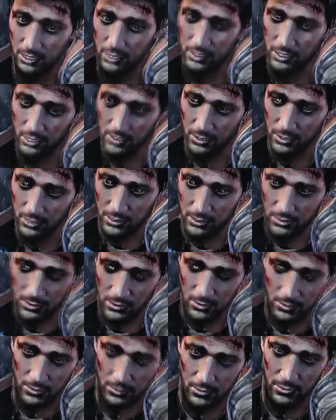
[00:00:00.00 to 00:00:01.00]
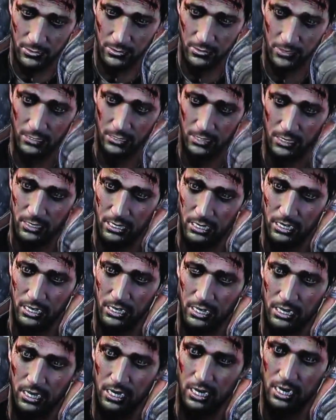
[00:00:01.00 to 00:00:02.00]
is more and more like the
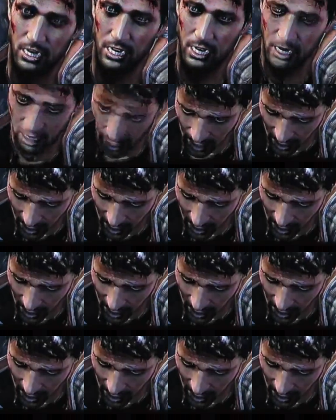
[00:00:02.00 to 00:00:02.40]
single player story